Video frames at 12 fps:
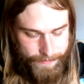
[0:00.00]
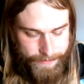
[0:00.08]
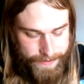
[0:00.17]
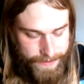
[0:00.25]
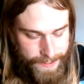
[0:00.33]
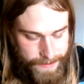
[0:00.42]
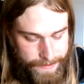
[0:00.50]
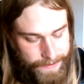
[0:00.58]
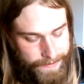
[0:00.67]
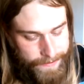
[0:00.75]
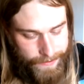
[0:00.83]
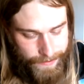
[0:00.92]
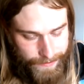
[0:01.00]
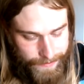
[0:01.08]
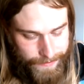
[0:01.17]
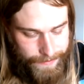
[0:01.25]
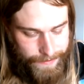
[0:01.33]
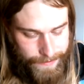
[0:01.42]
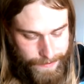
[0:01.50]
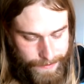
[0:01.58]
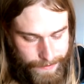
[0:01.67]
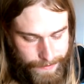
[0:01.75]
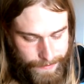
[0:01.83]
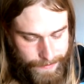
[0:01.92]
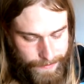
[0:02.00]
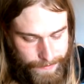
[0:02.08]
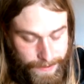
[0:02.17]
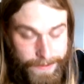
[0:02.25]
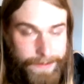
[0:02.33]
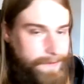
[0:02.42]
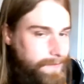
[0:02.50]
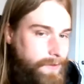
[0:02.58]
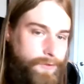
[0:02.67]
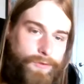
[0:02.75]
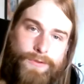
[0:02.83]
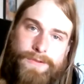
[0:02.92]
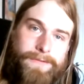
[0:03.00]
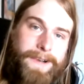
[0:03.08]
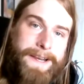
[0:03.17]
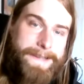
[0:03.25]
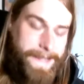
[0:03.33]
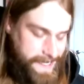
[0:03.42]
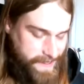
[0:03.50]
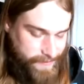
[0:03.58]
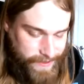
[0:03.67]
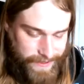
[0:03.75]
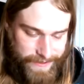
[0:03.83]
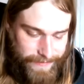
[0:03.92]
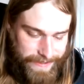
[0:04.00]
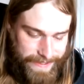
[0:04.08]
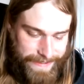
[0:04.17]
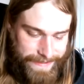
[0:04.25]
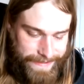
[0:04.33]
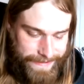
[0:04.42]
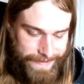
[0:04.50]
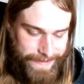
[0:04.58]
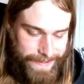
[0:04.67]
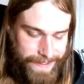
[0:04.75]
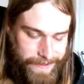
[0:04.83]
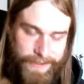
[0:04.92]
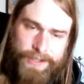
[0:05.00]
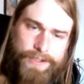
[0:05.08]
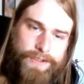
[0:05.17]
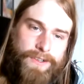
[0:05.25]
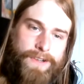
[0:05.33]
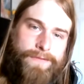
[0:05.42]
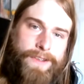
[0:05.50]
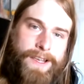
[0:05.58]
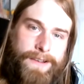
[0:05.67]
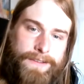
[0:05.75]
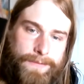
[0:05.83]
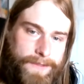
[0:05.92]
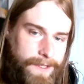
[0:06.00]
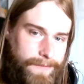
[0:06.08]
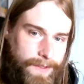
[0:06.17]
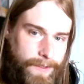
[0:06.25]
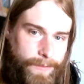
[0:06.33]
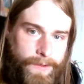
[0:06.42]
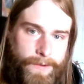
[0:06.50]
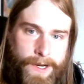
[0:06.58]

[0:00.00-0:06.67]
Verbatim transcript: sentence. That's Wayne Dyer put some sentences together. Don't you love that? Sometimes I'll be